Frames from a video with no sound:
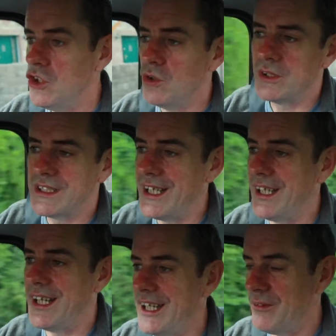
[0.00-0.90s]
You were
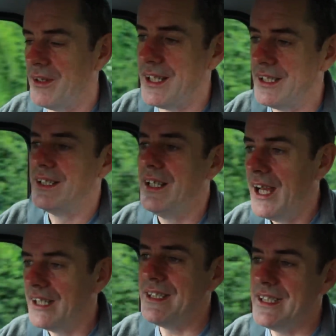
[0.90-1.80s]
dying anyway,
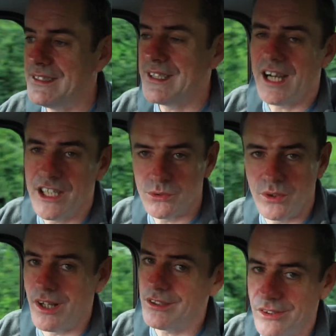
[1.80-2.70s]
and these cars
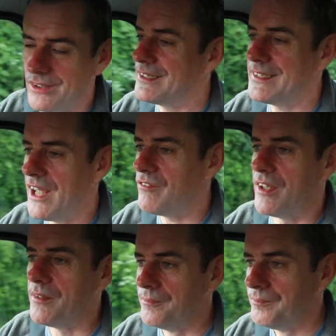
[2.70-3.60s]
were not going to save
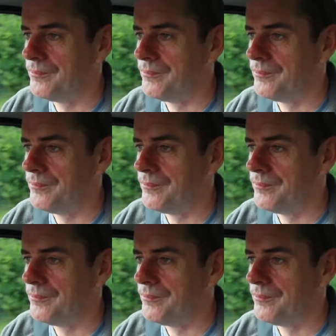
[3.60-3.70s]
you.